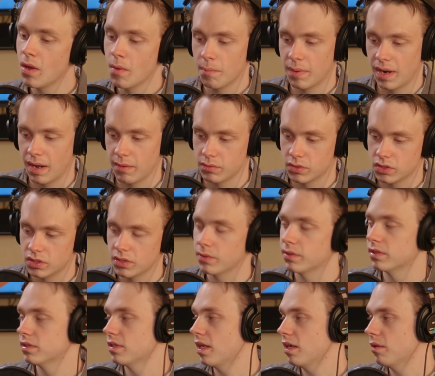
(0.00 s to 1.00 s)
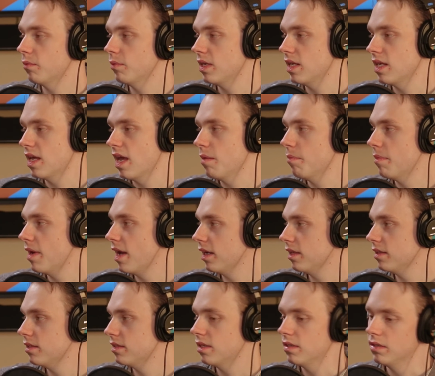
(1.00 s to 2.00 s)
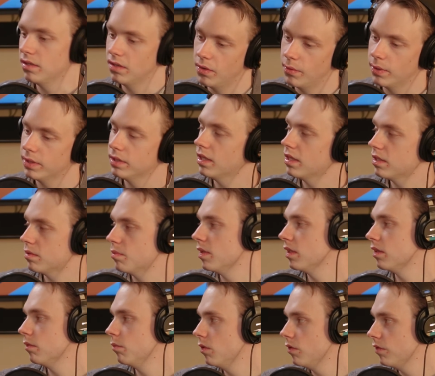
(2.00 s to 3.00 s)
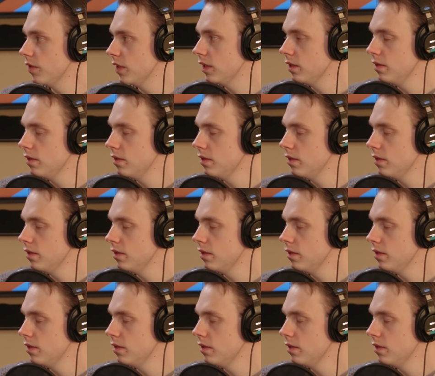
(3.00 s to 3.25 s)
But I was so excited when he came back and said, you know what, let's make the movie.